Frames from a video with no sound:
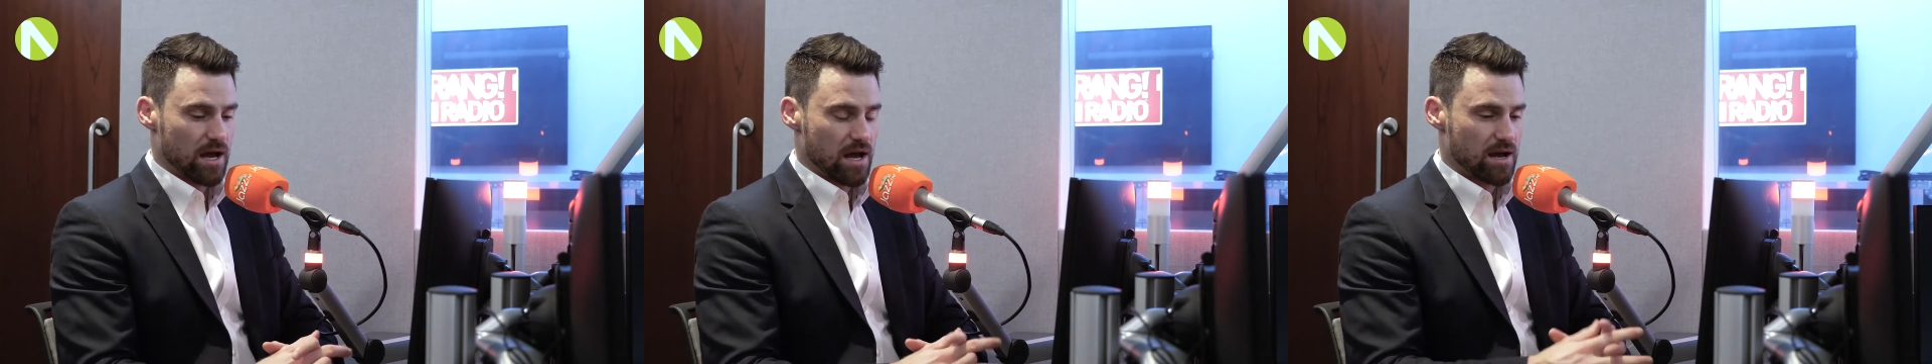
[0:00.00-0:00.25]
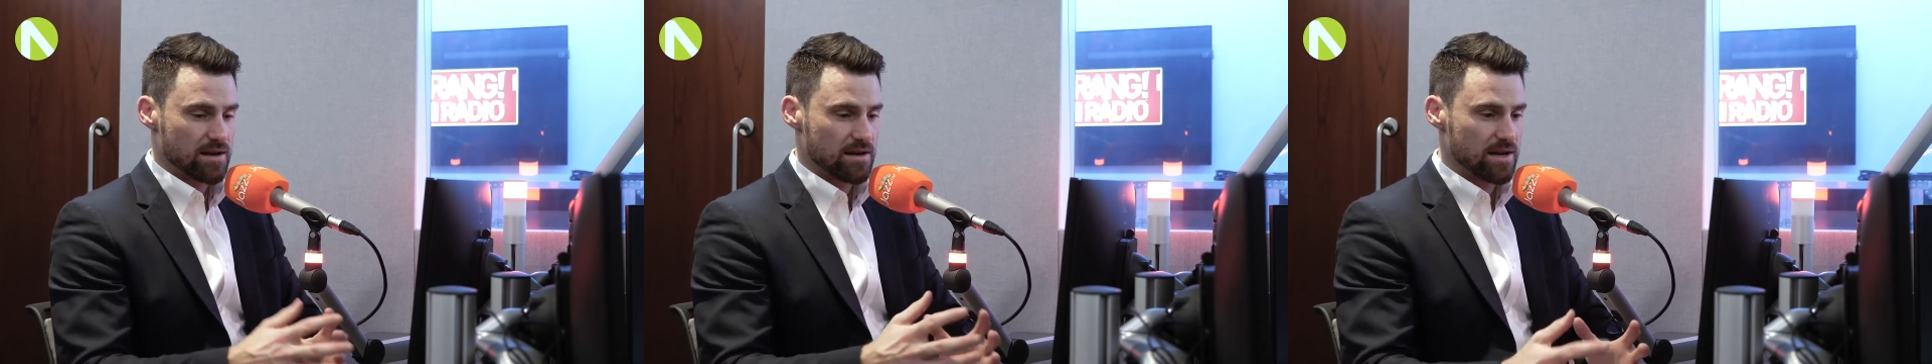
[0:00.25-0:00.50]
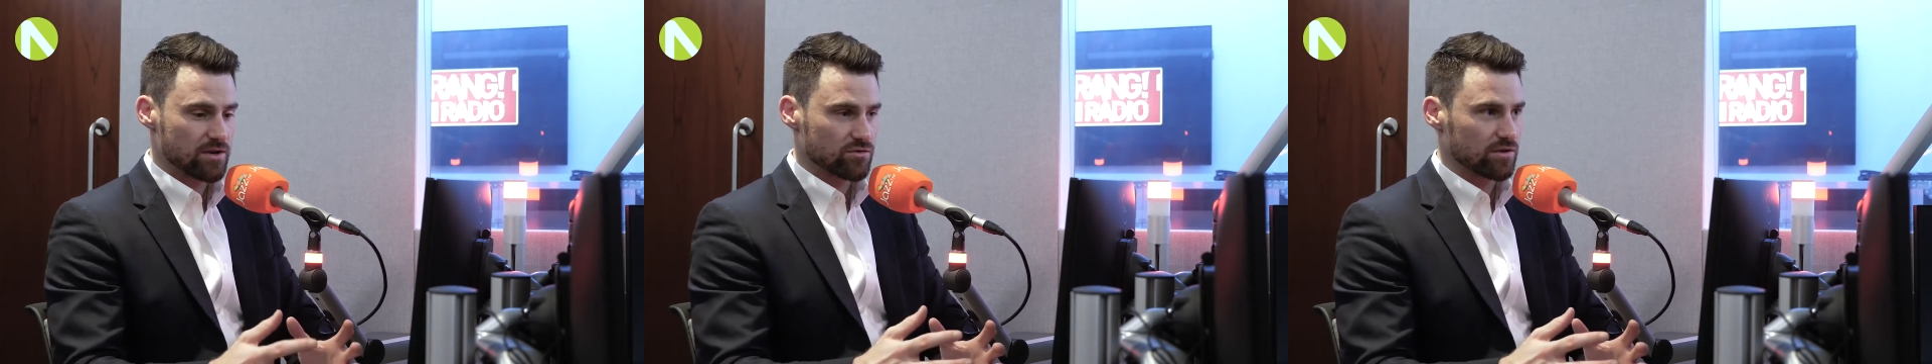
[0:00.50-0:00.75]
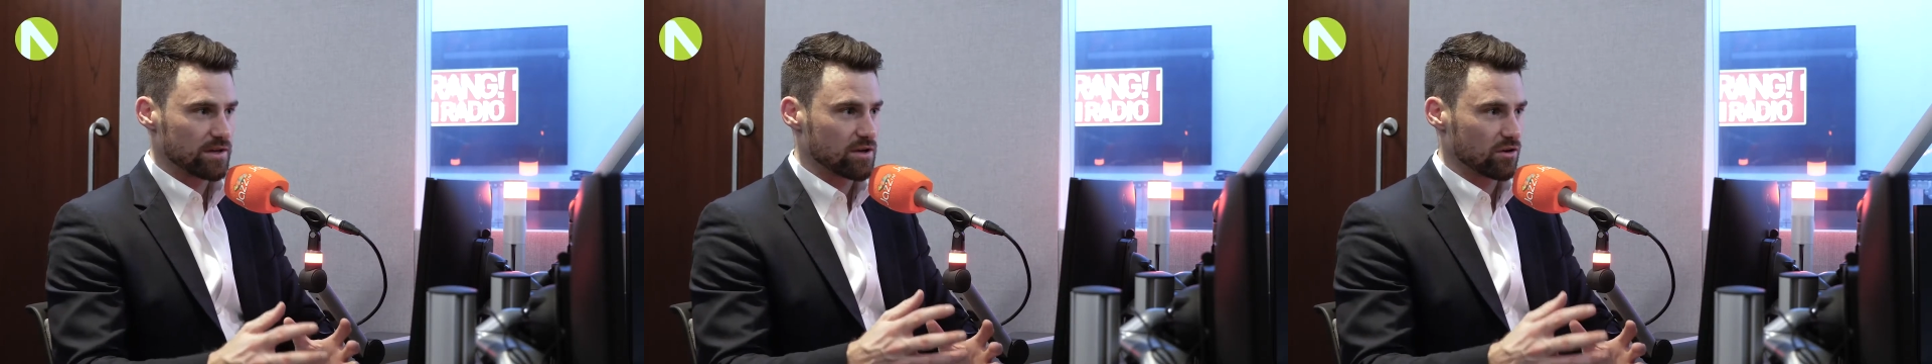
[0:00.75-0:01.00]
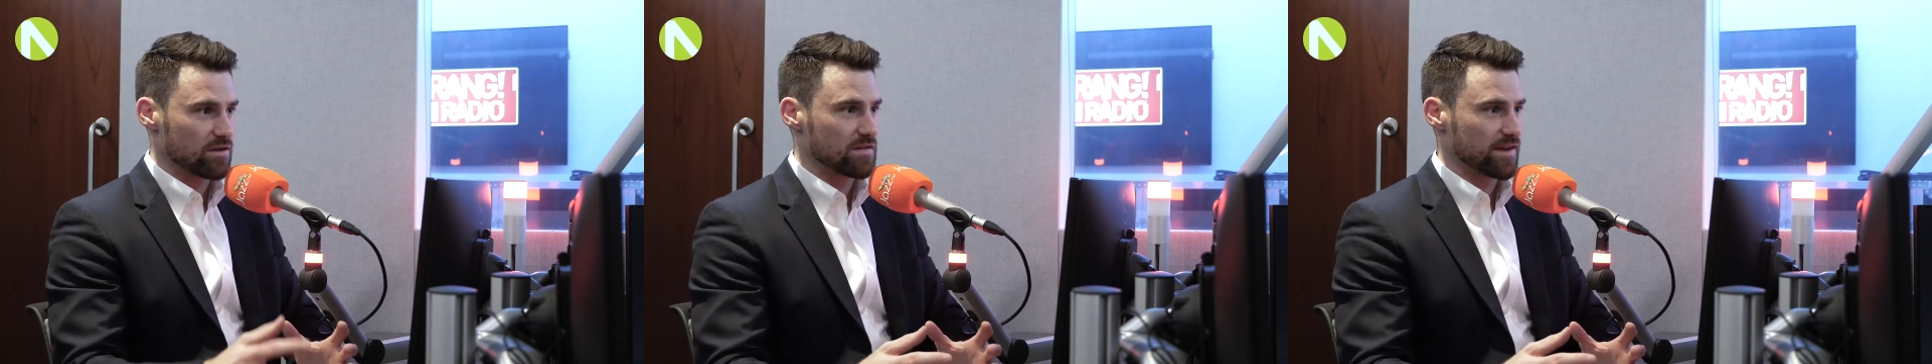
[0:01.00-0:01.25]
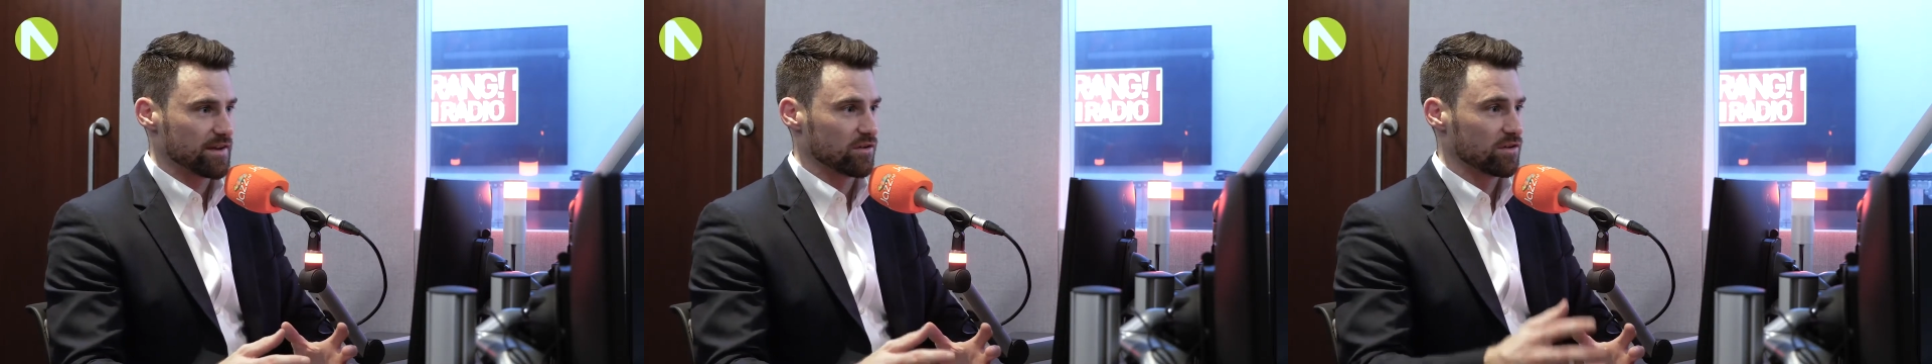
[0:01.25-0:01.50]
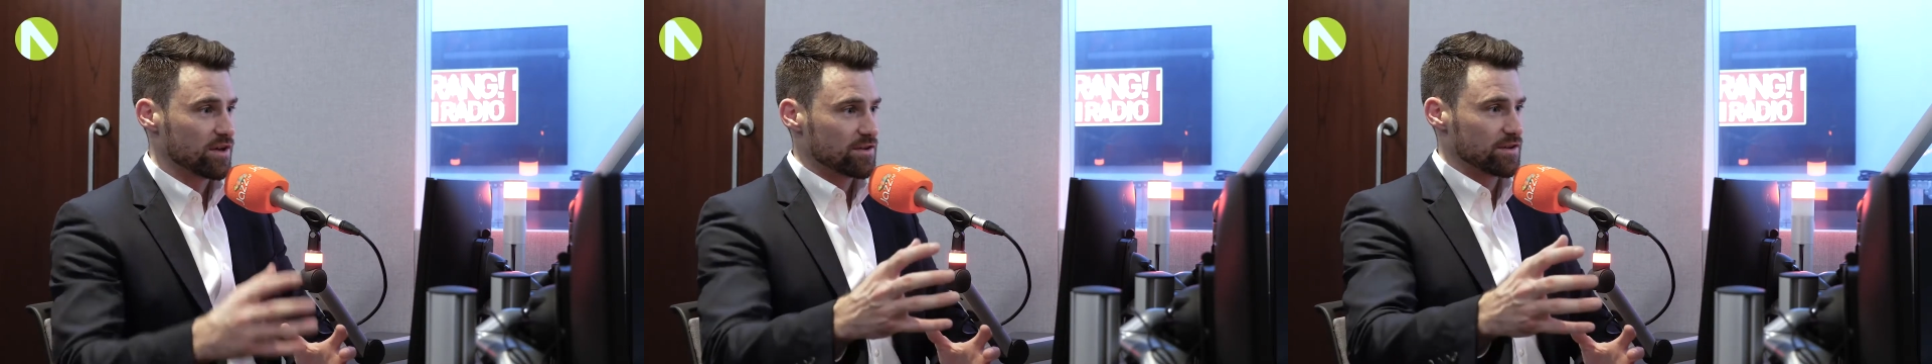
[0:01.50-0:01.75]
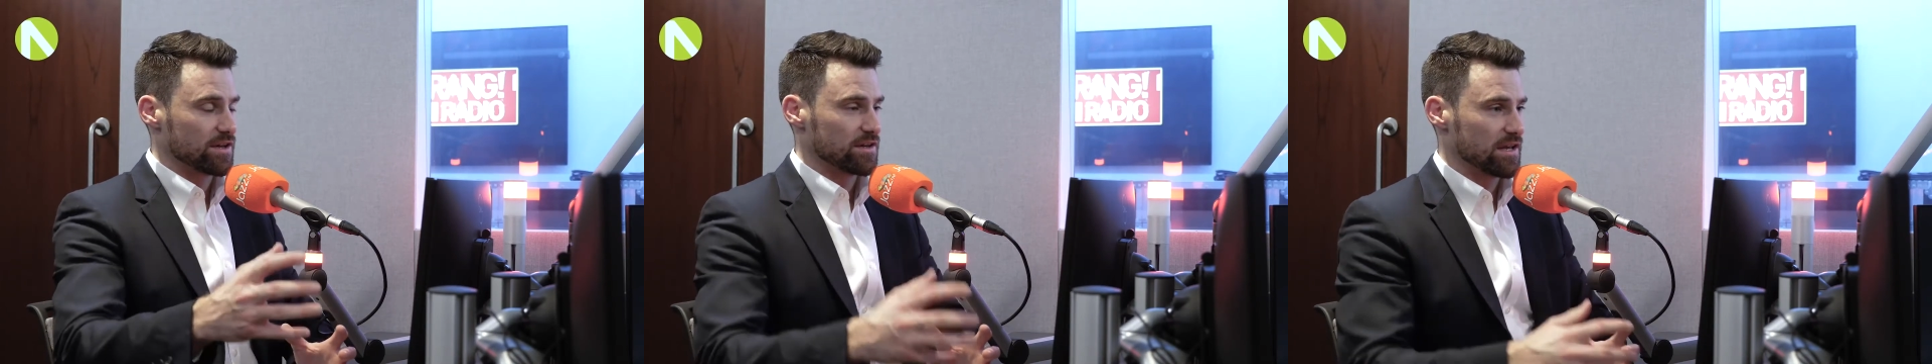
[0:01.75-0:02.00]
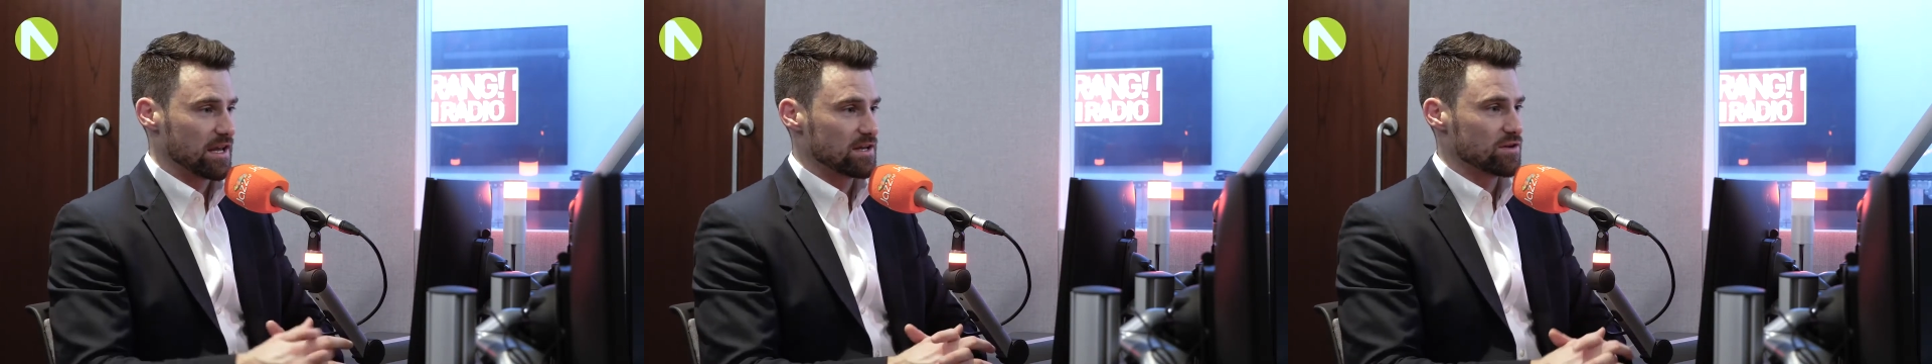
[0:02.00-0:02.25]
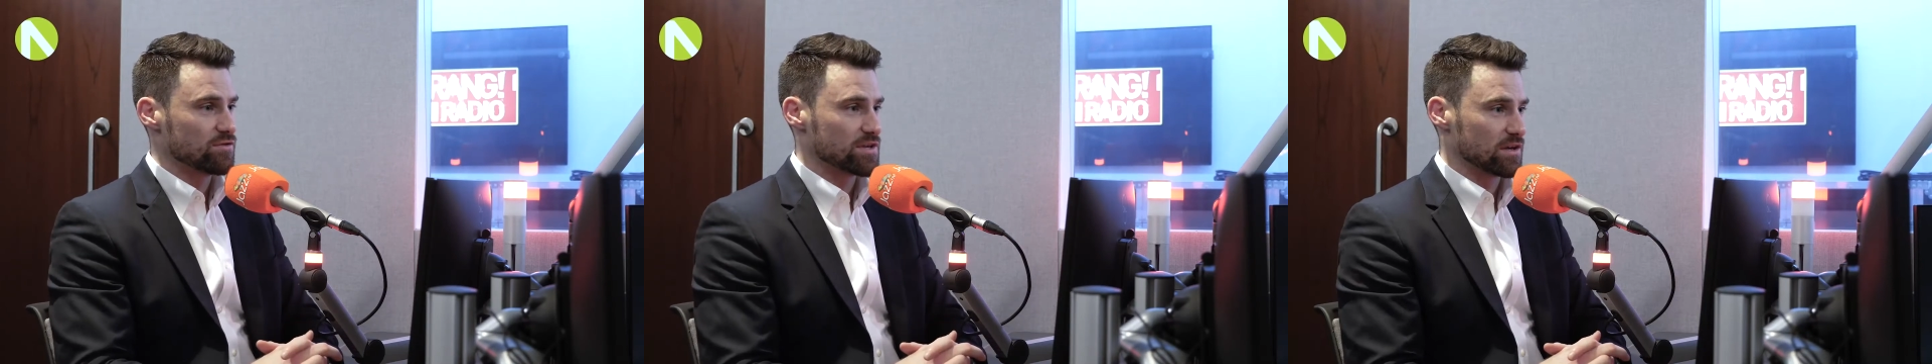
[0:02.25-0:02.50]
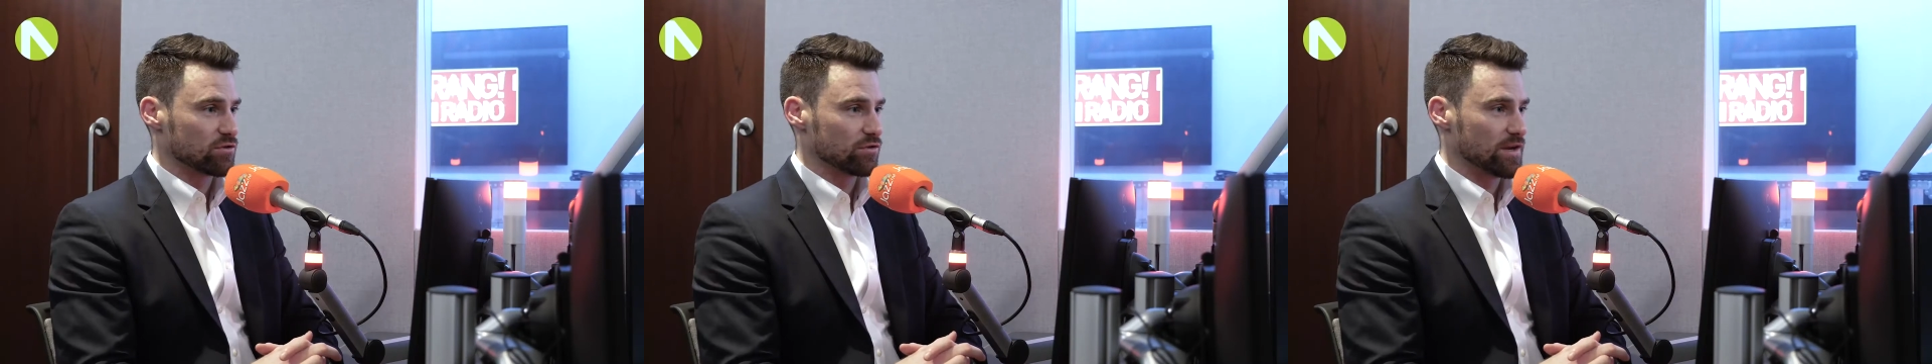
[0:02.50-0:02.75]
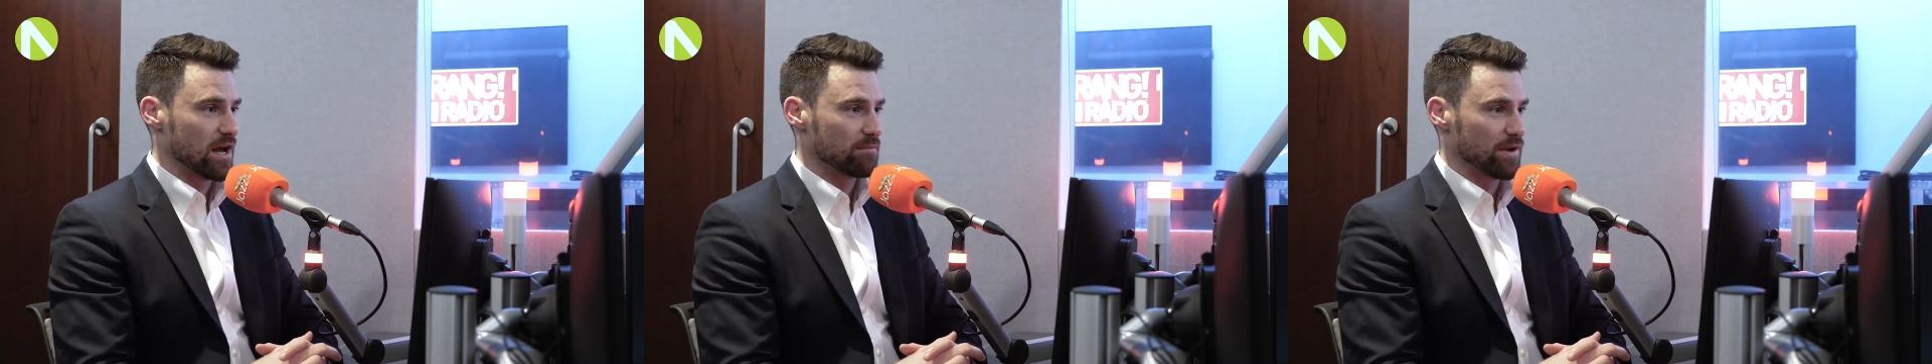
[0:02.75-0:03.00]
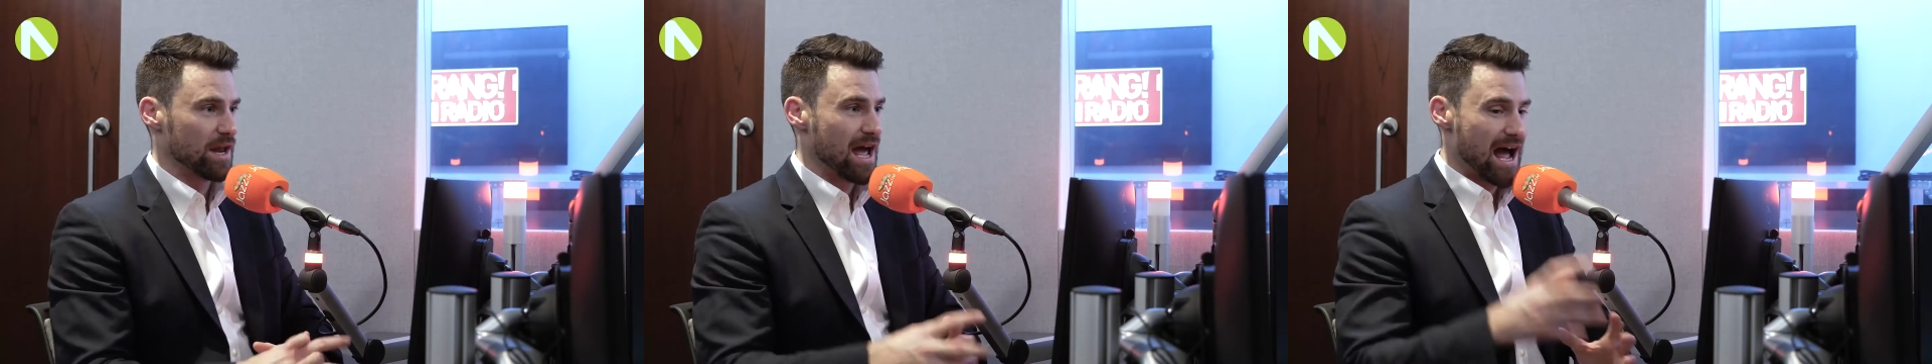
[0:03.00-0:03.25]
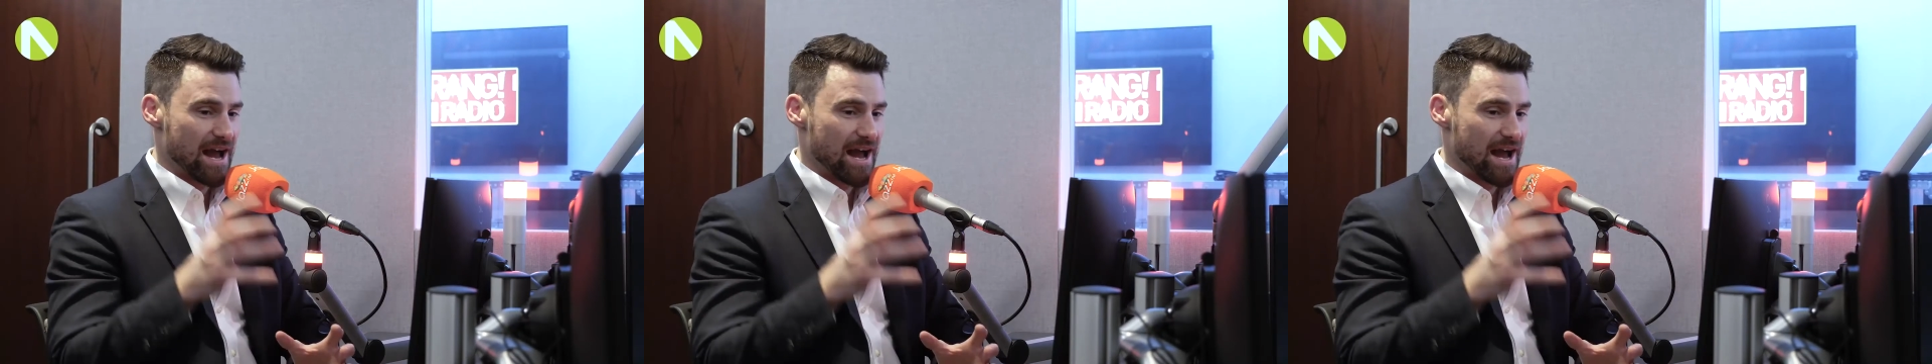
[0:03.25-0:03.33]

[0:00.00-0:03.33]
I literally got a deal that the EU said couldn't happen.